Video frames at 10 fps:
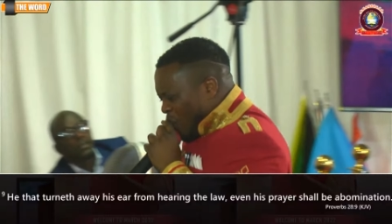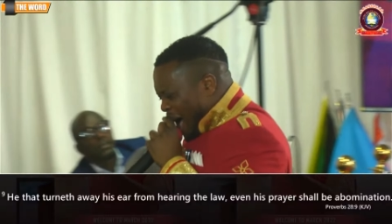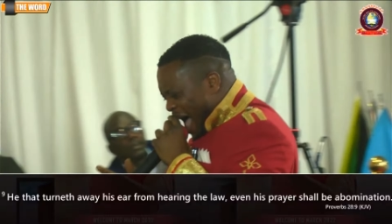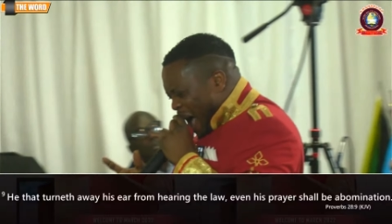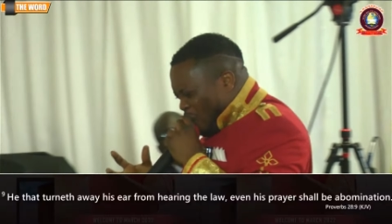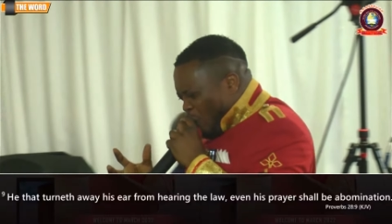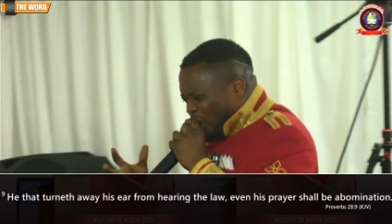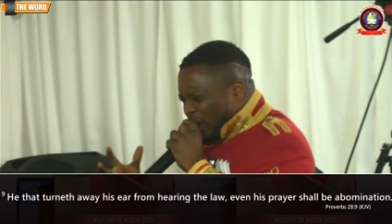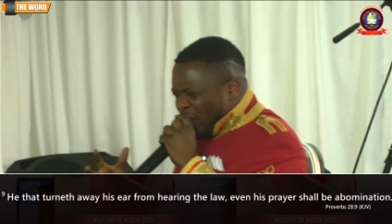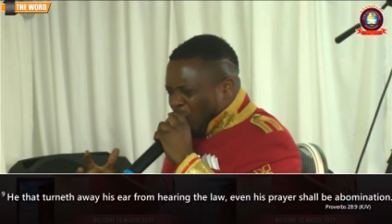how, what,
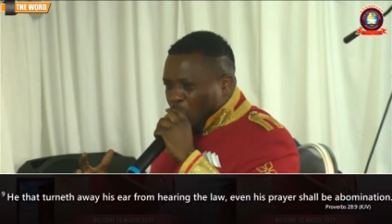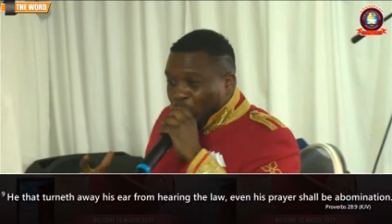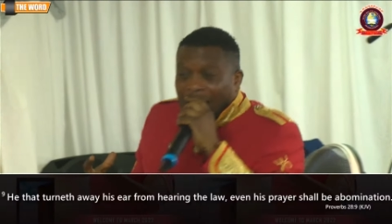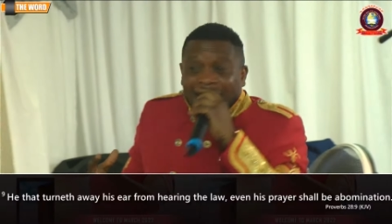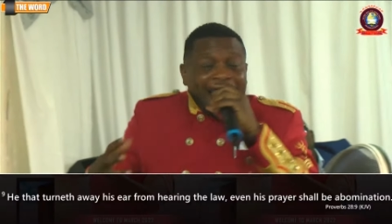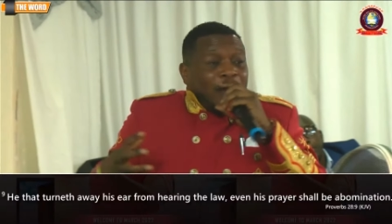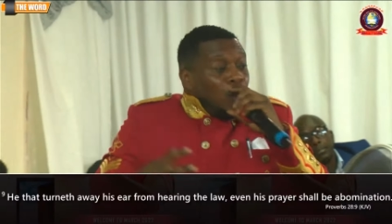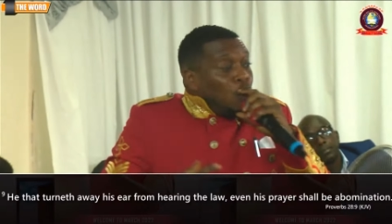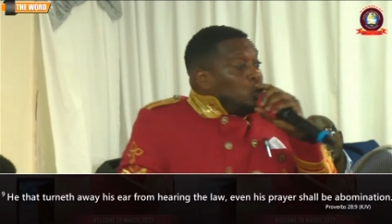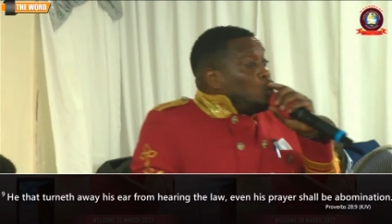that
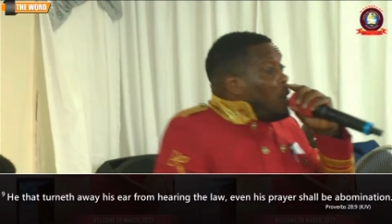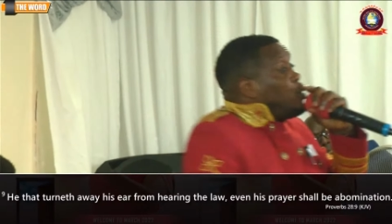alone should make you